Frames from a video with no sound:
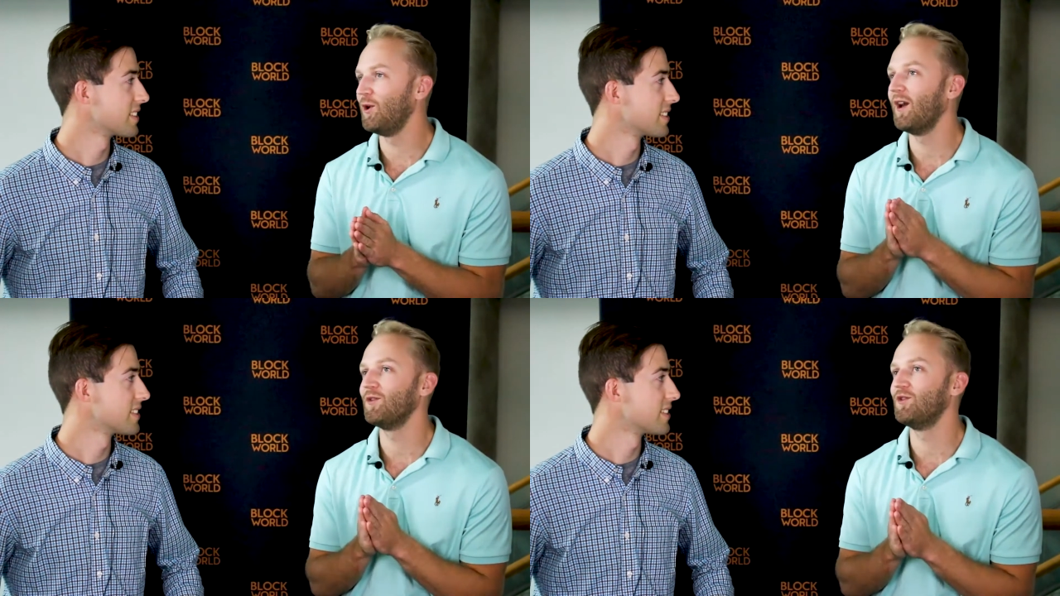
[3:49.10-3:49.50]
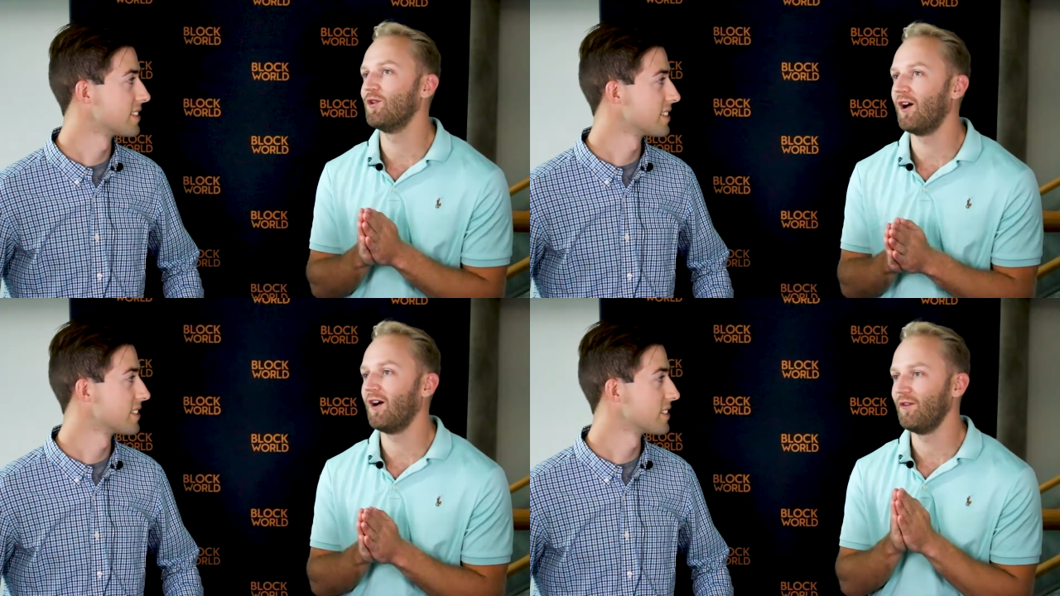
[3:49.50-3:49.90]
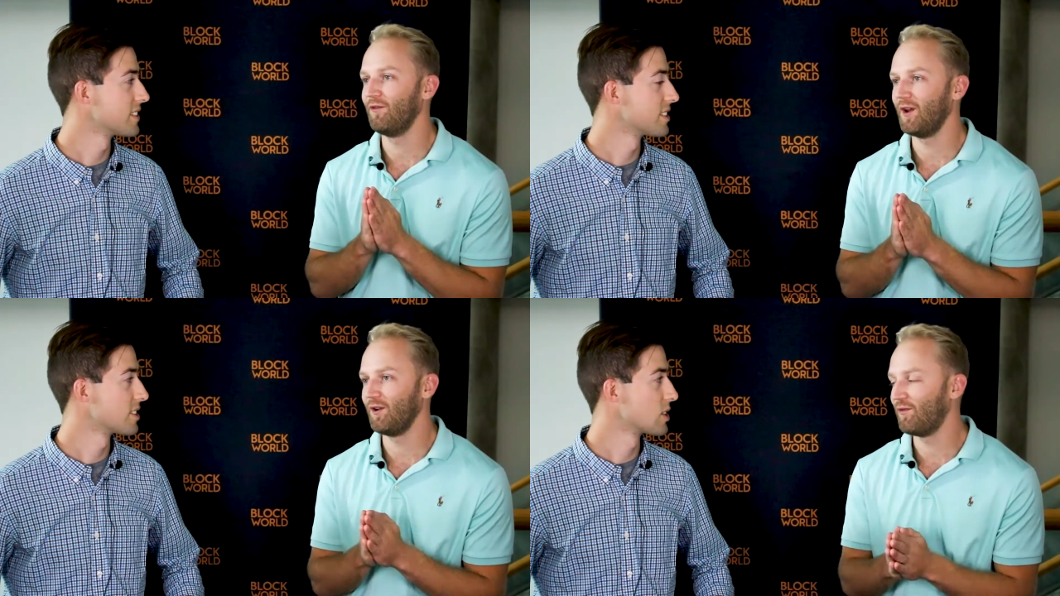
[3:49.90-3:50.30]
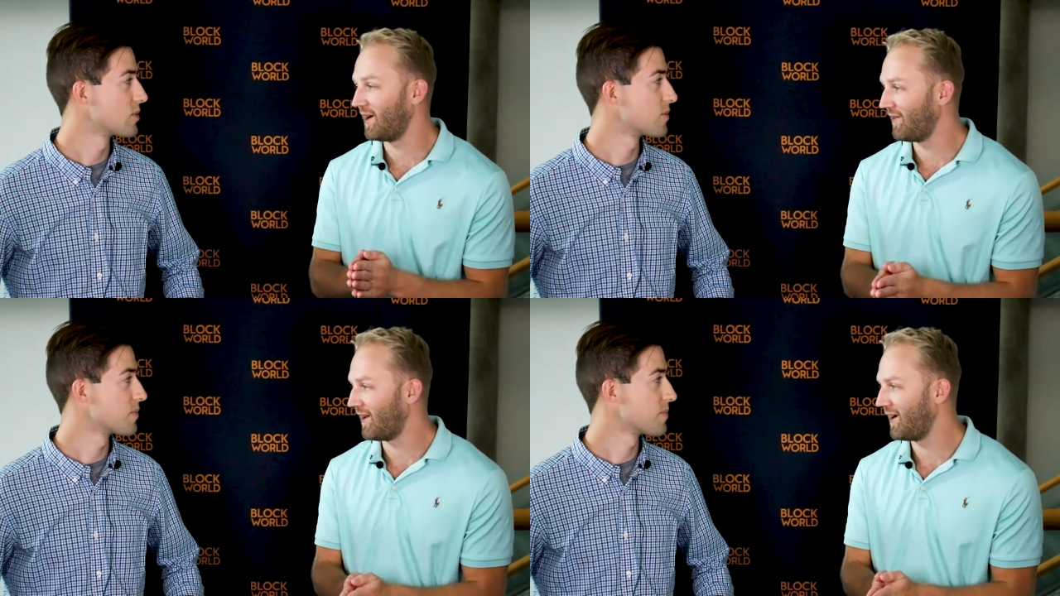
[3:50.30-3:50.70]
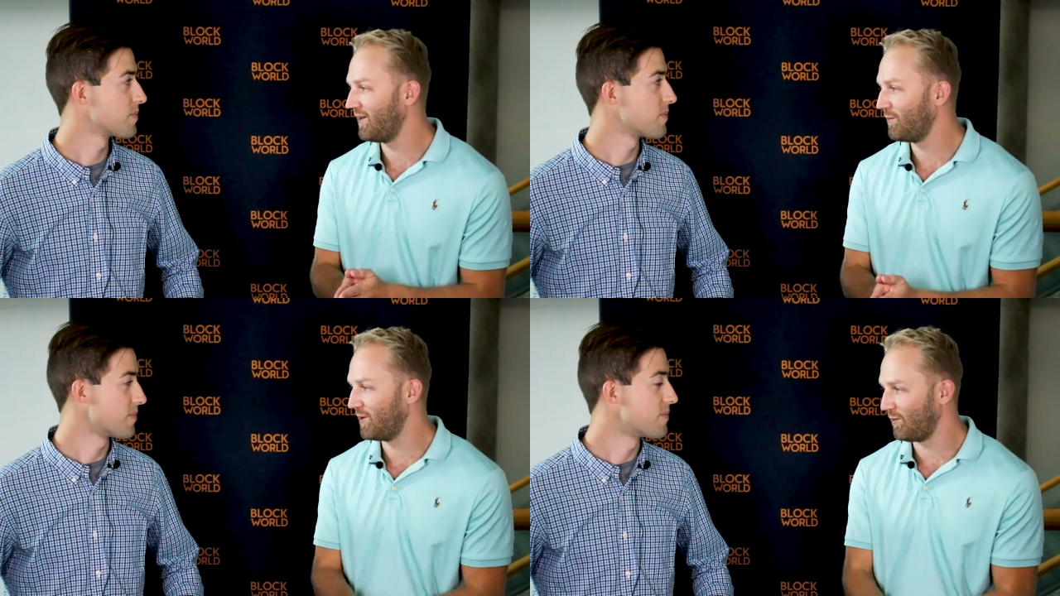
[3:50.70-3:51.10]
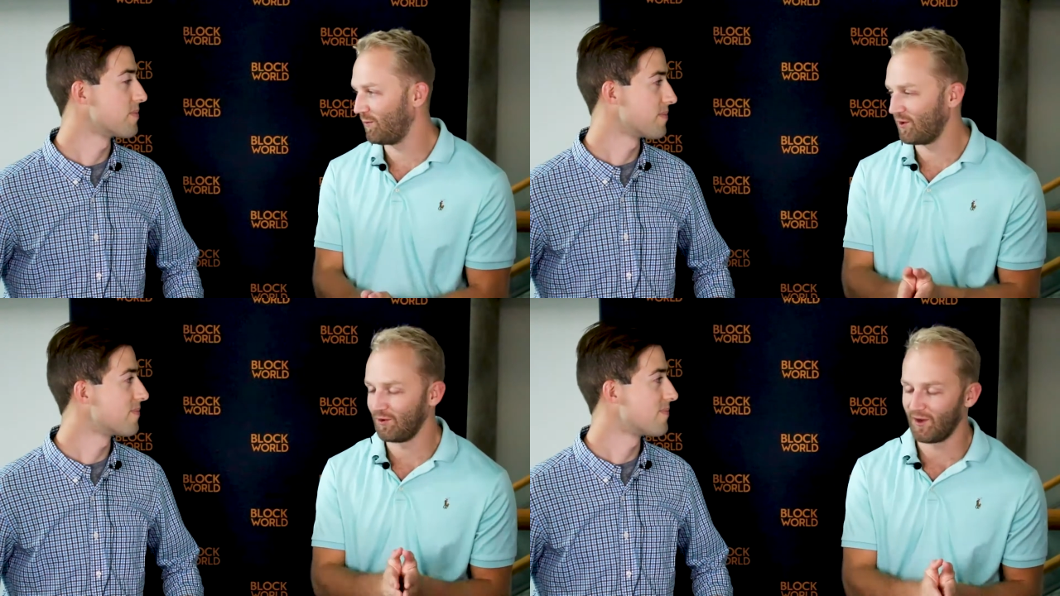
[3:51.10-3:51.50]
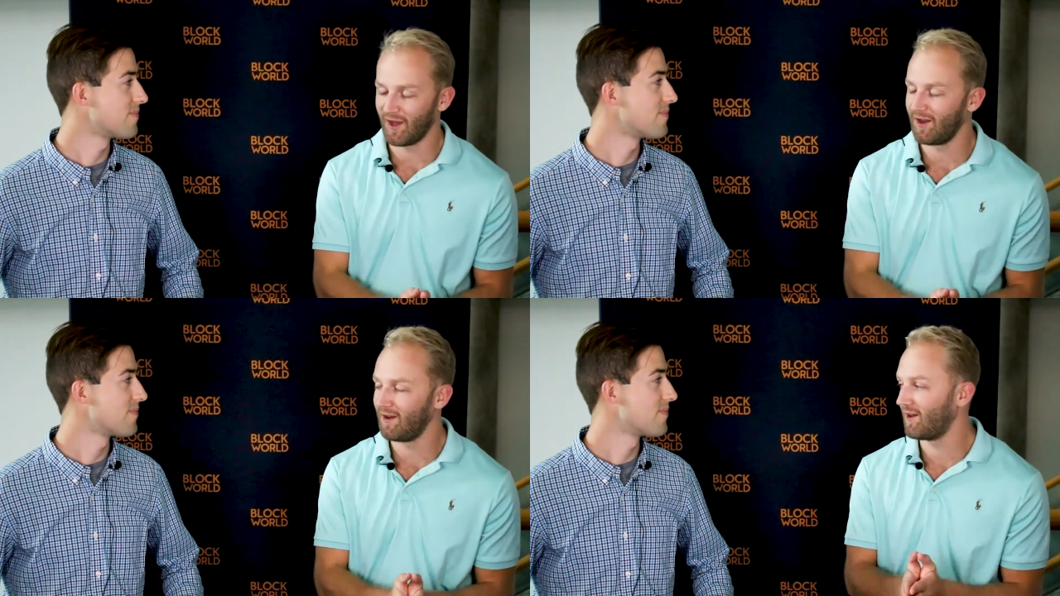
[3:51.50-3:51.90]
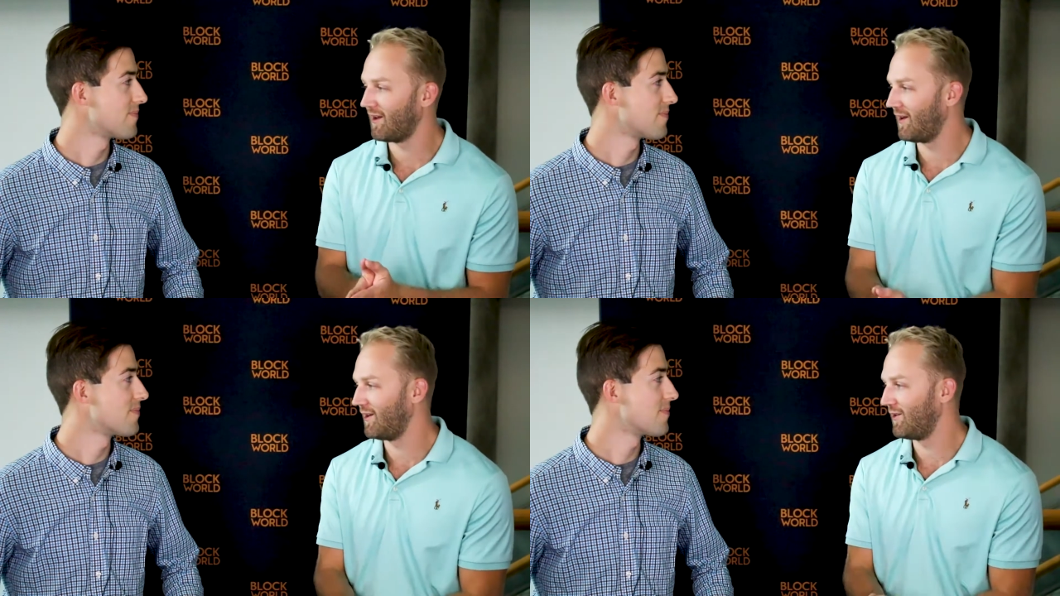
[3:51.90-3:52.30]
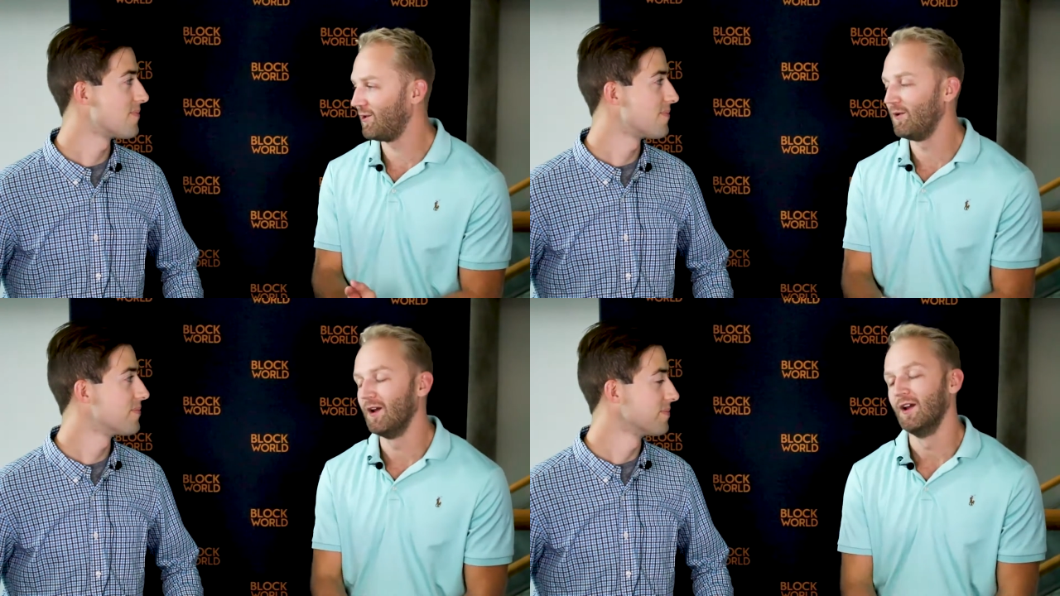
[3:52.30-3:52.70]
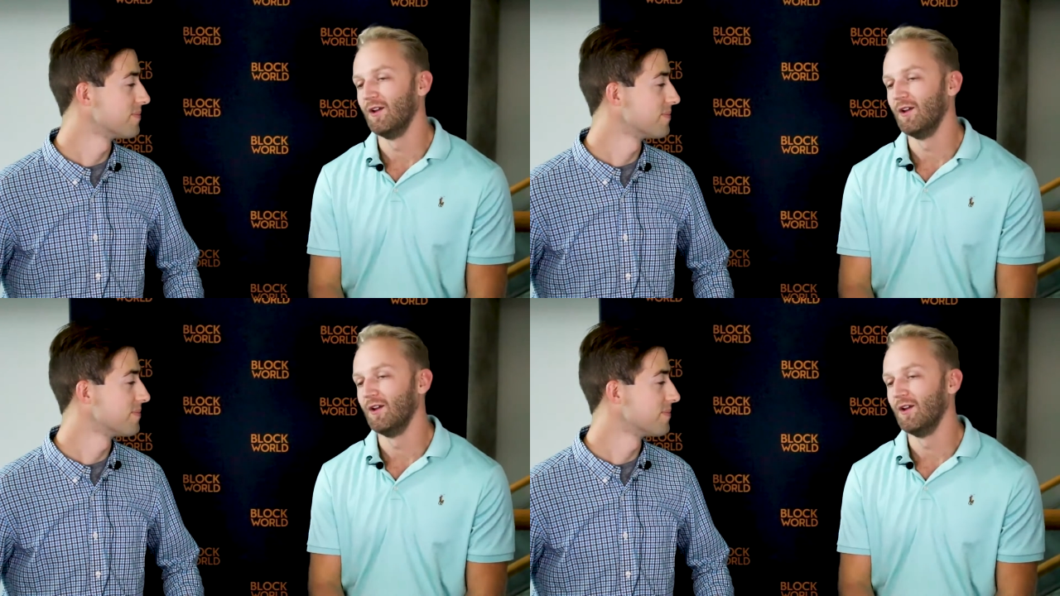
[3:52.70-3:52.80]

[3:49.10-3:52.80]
Speaker 1: you have to draw a very fine line between what you can and cannot do.